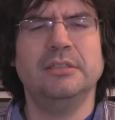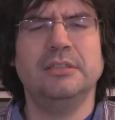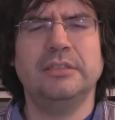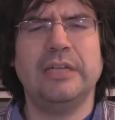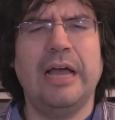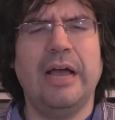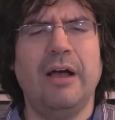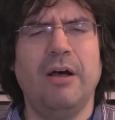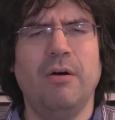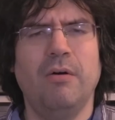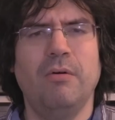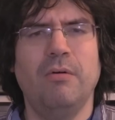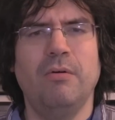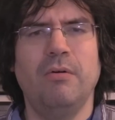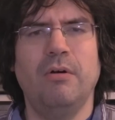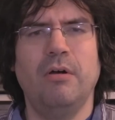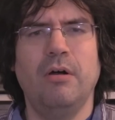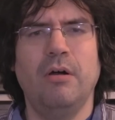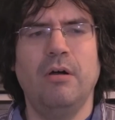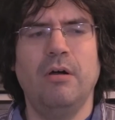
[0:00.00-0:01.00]
Now,
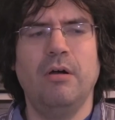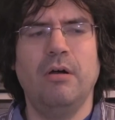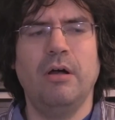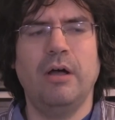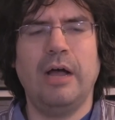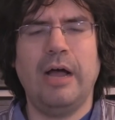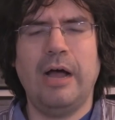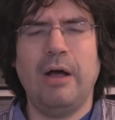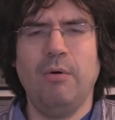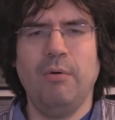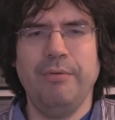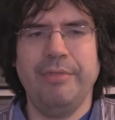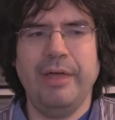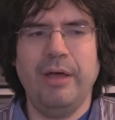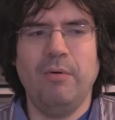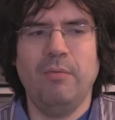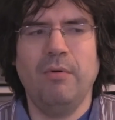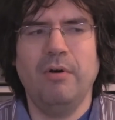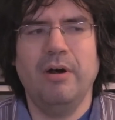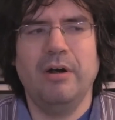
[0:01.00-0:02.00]
how will
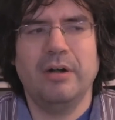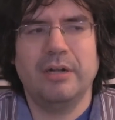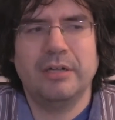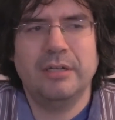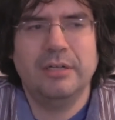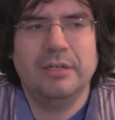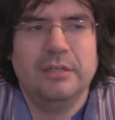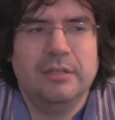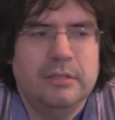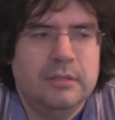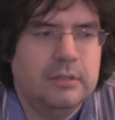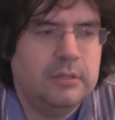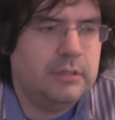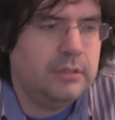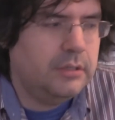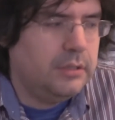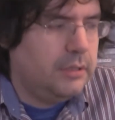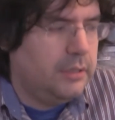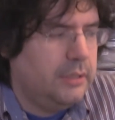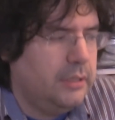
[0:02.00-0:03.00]
that work?
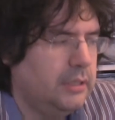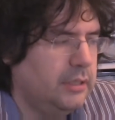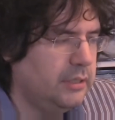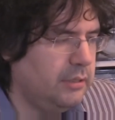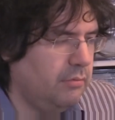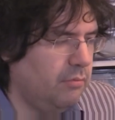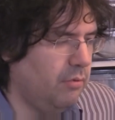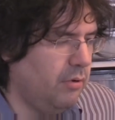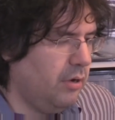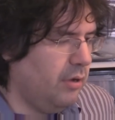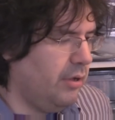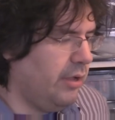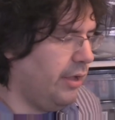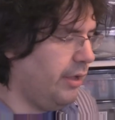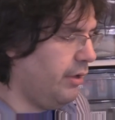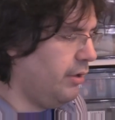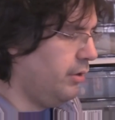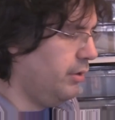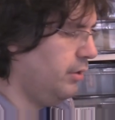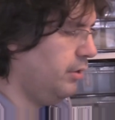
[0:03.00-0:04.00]
Well,
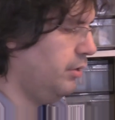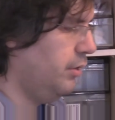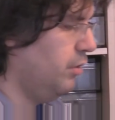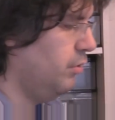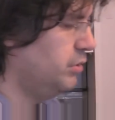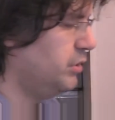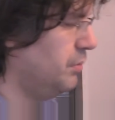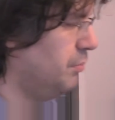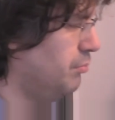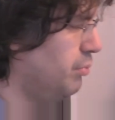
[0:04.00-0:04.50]
I know it's a